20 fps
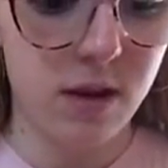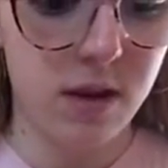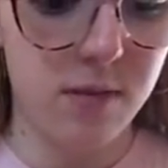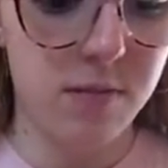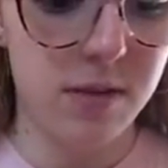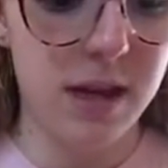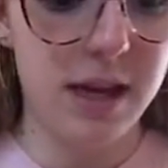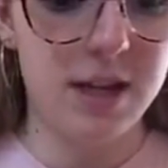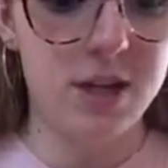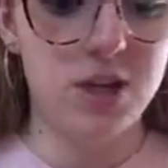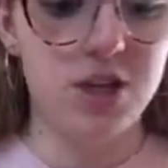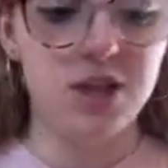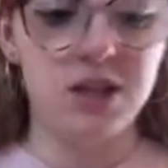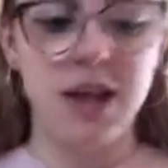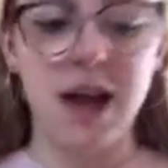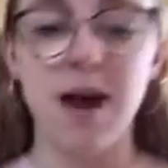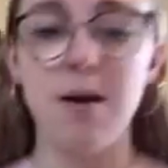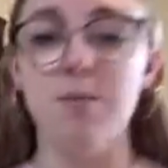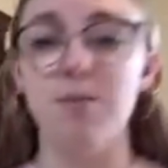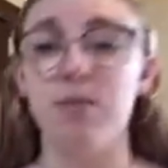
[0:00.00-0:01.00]
each
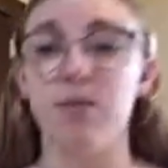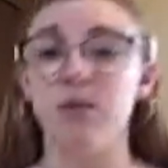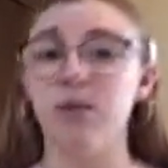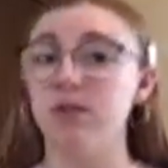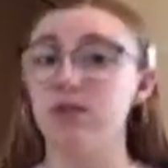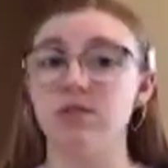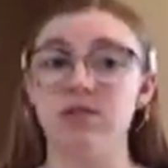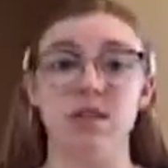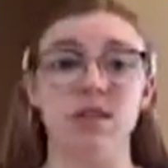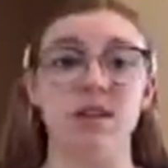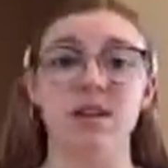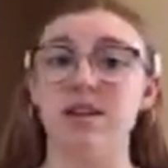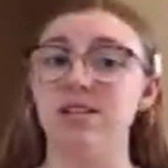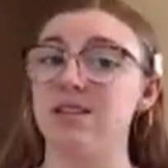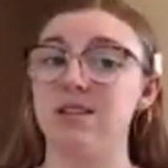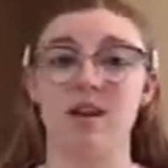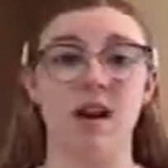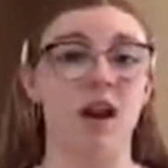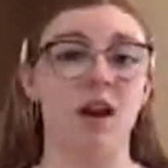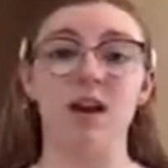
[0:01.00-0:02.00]
step, you'll see that it's
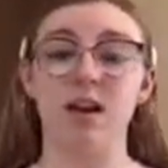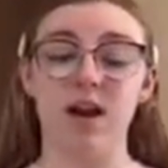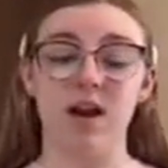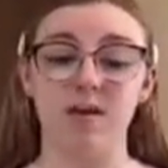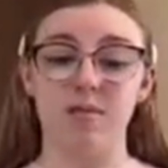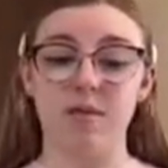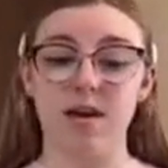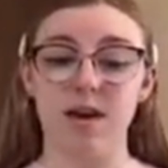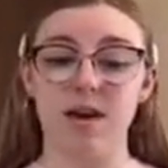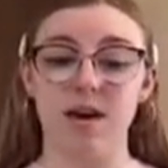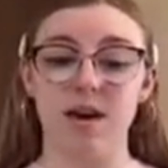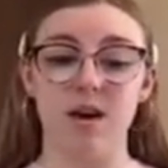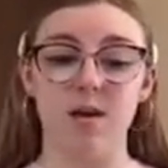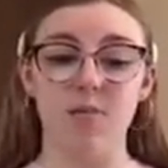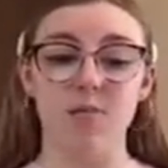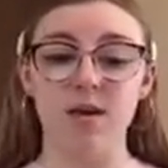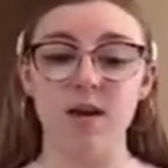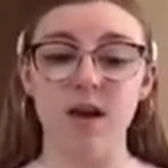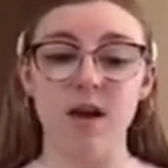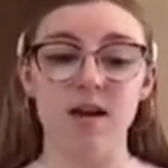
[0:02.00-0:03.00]
not a lot of makeup.
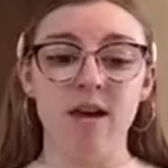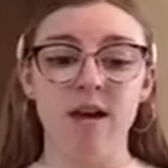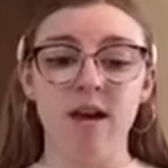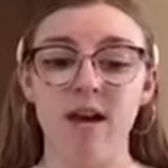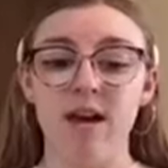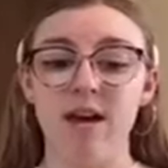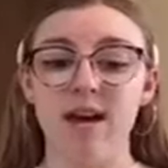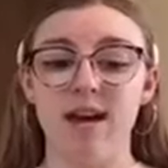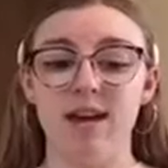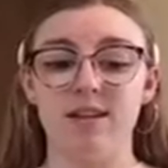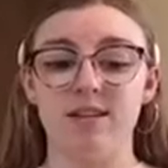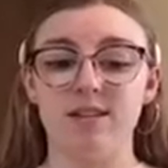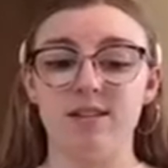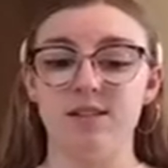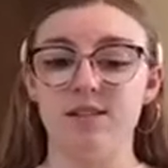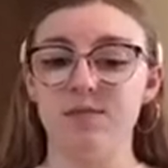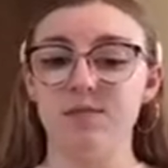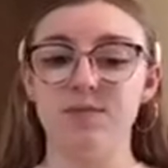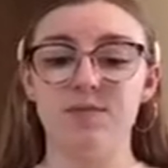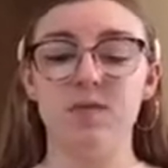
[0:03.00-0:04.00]

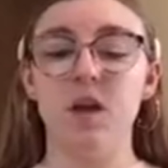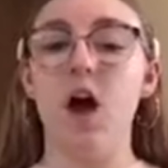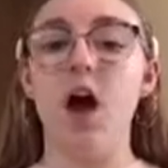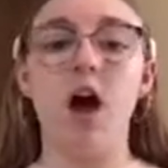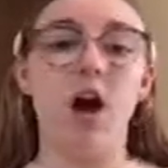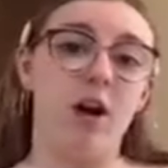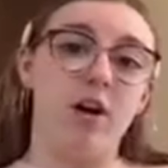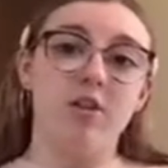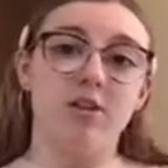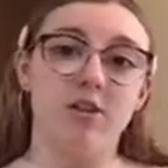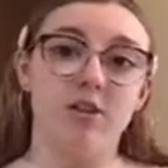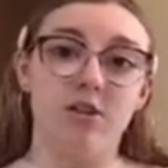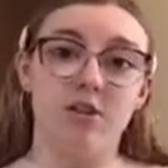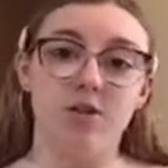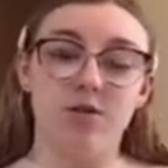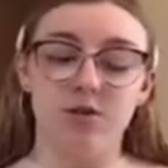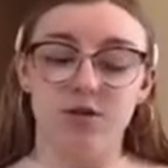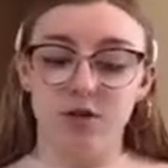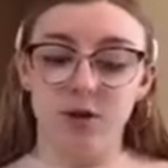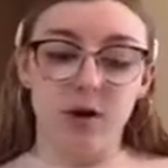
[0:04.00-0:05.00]
It's not hard to do,
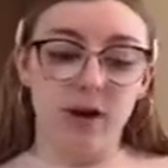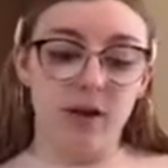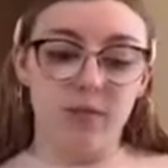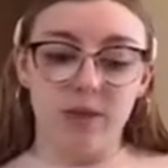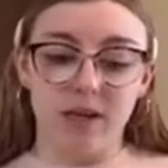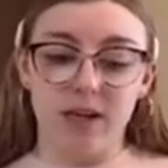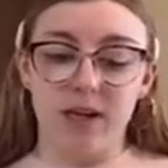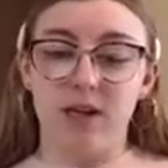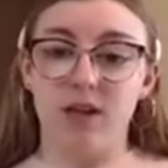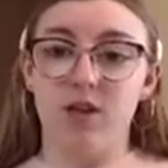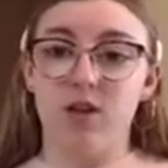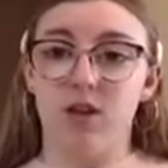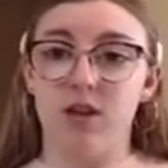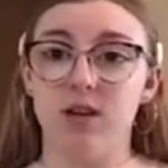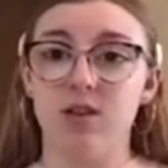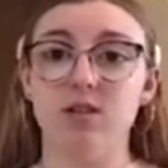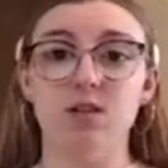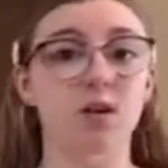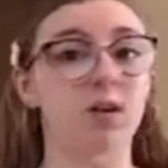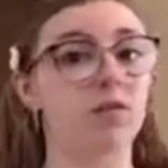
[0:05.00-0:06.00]
so anybody can do this.
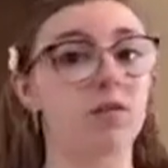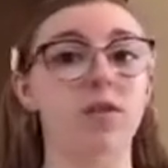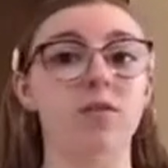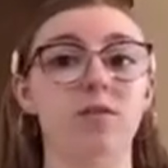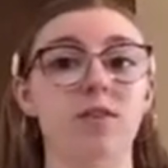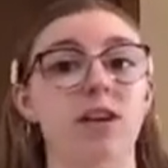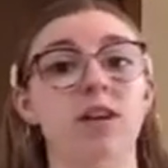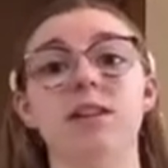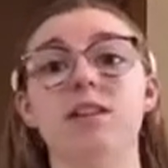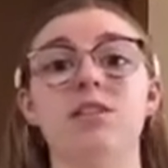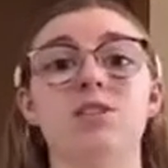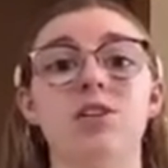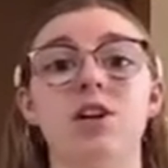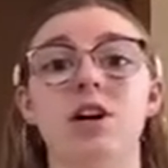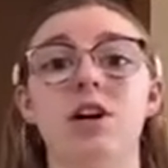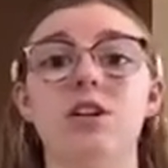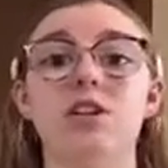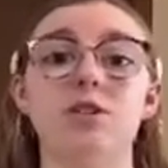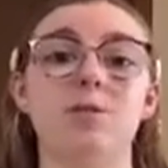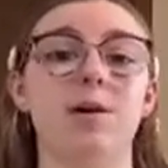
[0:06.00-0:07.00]
So if you're feeling
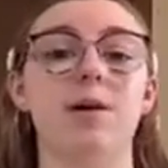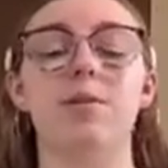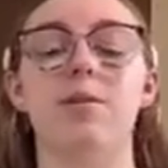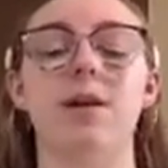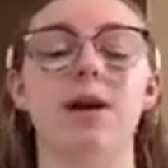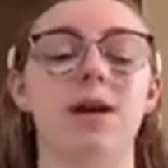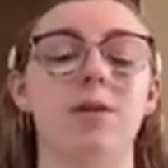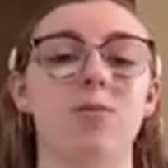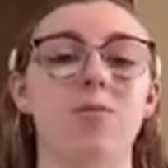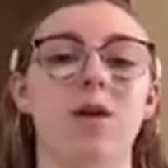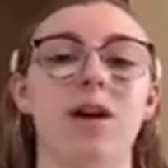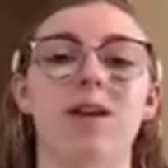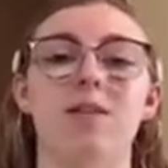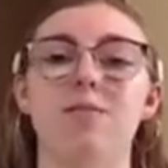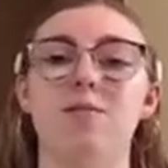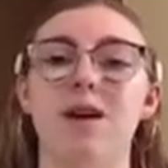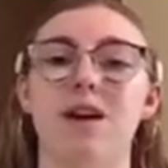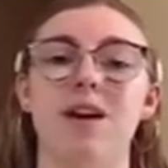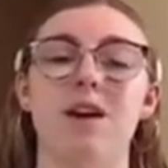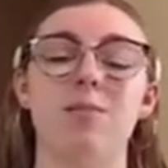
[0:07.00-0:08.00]
discouraged about wearing
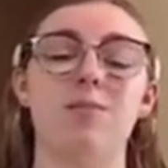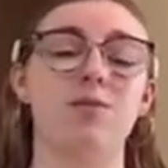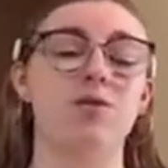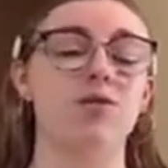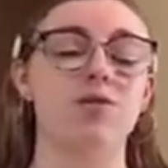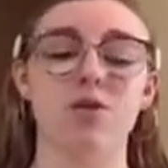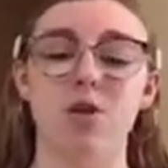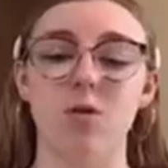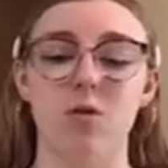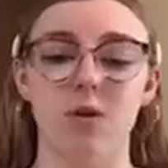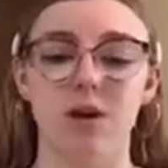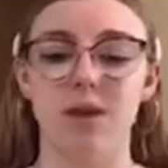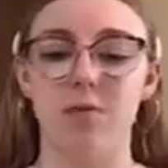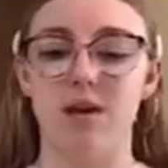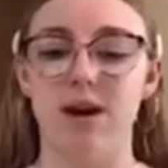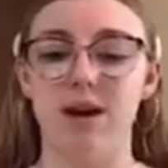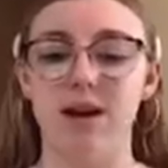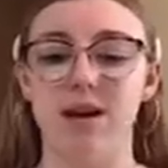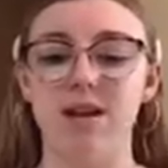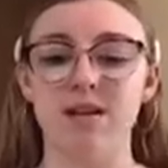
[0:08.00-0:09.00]
makeup, don't worry
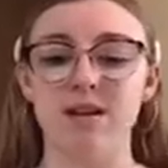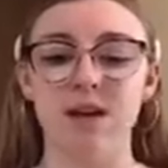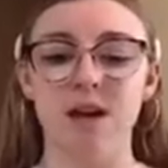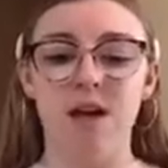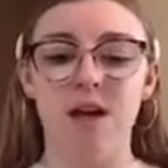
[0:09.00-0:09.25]
about it.